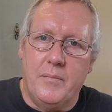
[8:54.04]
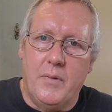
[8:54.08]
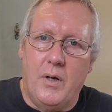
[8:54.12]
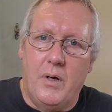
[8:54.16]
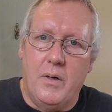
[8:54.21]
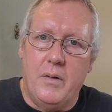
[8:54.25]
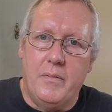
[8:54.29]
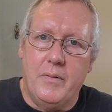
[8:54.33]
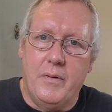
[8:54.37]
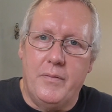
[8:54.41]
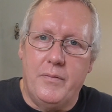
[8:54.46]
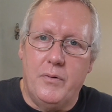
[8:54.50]

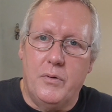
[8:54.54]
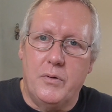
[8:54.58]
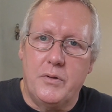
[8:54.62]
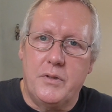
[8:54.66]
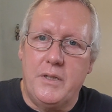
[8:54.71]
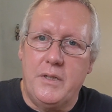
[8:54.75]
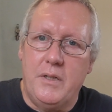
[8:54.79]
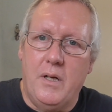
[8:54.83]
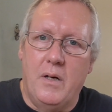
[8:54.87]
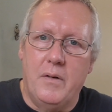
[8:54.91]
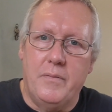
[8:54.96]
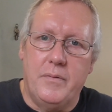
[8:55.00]

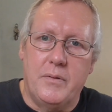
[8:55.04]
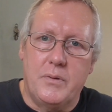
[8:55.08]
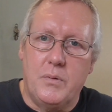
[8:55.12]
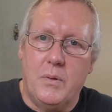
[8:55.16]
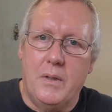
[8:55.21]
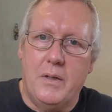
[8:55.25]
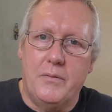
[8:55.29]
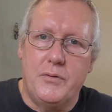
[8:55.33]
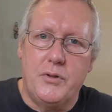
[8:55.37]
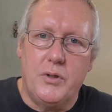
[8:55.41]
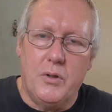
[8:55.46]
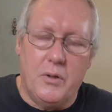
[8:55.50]
over
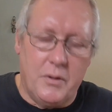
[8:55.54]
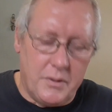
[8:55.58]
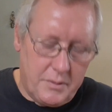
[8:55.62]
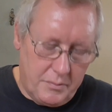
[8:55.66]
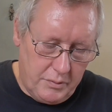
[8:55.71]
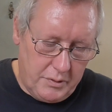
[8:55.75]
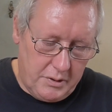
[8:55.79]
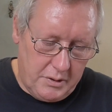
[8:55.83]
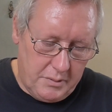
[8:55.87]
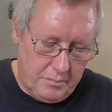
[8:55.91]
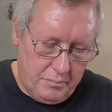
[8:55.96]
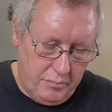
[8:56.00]
12 shots,
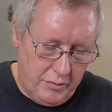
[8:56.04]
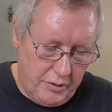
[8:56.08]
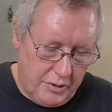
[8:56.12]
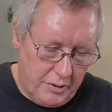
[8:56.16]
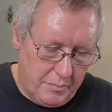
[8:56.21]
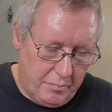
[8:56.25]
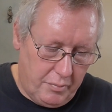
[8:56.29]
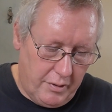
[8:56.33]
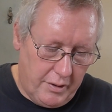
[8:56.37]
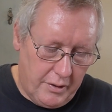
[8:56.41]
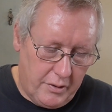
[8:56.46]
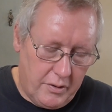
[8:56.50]
which is
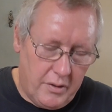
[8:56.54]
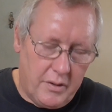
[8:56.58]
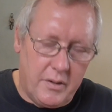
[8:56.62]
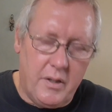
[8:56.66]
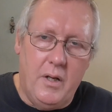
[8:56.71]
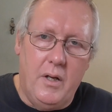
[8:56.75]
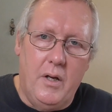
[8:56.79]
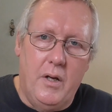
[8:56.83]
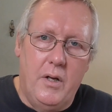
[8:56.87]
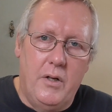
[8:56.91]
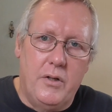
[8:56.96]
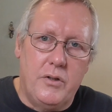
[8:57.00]
pretty good.
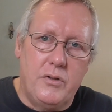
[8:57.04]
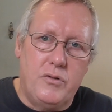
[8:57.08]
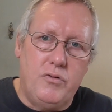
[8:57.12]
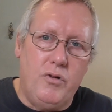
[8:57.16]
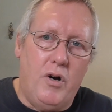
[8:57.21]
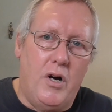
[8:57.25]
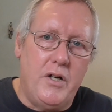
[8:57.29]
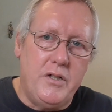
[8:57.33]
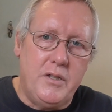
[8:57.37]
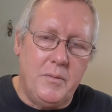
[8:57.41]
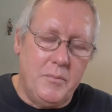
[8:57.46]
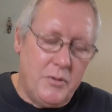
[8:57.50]

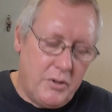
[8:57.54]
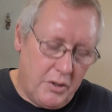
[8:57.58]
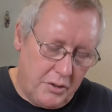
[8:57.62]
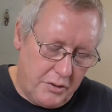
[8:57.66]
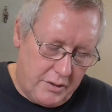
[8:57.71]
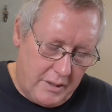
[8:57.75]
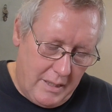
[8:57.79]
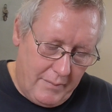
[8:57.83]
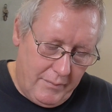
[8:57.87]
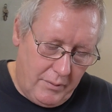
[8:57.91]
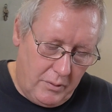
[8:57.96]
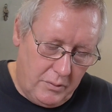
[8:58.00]
Tried some
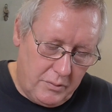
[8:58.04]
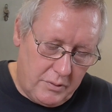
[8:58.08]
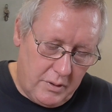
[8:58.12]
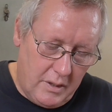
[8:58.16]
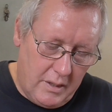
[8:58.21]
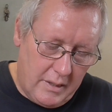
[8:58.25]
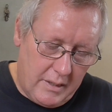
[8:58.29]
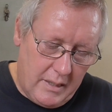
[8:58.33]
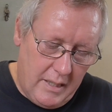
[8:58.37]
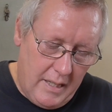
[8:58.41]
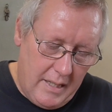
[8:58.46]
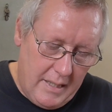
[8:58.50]
Dust Devils
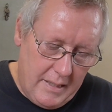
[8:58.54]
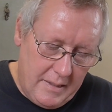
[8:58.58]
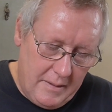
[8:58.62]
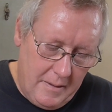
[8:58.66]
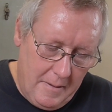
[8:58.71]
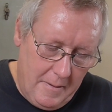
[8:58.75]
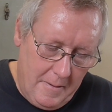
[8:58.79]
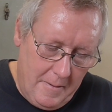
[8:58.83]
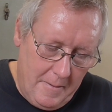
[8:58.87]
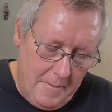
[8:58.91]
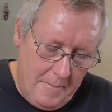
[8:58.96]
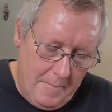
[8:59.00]
again.
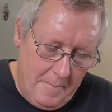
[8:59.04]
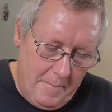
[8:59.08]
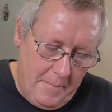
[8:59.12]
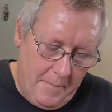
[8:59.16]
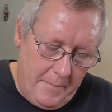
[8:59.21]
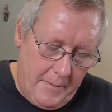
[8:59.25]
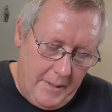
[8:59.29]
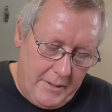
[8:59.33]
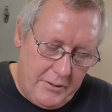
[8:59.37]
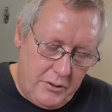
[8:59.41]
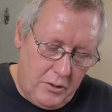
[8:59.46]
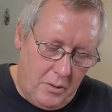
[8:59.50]

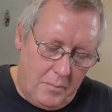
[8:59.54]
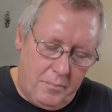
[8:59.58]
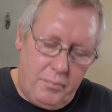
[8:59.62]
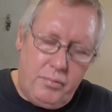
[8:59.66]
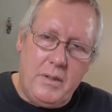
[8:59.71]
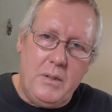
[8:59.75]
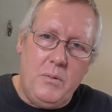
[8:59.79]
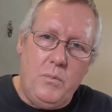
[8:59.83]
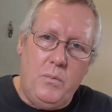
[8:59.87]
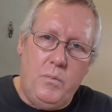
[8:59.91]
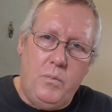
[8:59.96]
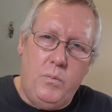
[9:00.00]
They shot
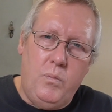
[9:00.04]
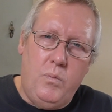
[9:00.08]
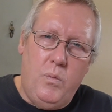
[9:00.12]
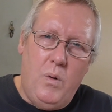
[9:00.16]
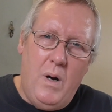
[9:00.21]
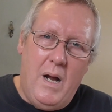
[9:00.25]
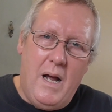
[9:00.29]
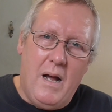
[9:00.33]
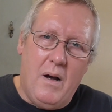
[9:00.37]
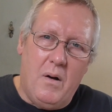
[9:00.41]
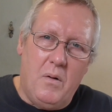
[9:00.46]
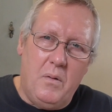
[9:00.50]
pretty
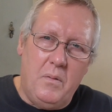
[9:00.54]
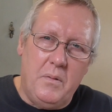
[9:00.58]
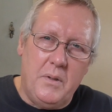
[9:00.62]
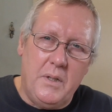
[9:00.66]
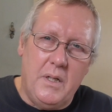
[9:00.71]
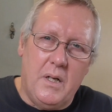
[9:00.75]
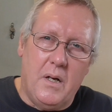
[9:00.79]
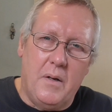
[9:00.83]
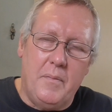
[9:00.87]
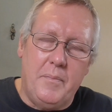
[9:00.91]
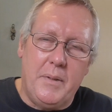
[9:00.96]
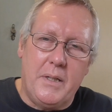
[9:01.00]
well, you
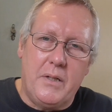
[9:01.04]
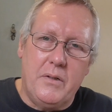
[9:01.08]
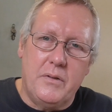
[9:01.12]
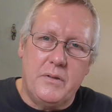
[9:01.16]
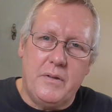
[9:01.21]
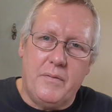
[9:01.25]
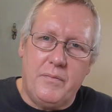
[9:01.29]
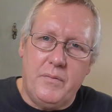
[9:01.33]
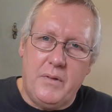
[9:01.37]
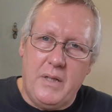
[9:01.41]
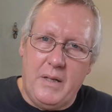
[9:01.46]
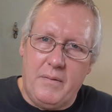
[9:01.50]
know, because
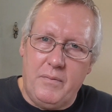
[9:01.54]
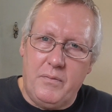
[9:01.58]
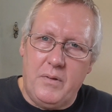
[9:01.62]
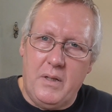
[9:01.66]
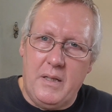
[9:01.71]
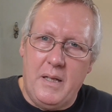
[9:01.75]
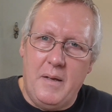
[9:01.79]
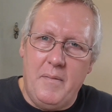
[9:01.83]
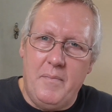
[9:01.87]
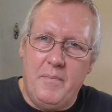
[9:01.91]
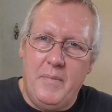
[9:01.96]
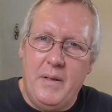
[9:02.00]

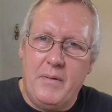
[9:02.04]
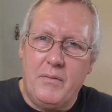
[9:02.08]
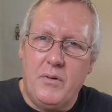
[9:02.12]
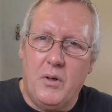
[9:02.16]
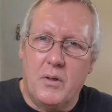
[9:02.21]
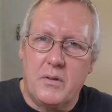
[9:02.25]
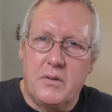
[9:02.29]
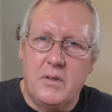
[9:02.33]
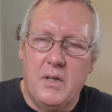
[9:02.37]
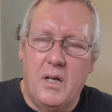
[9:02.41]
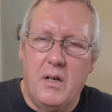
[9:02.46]
they've got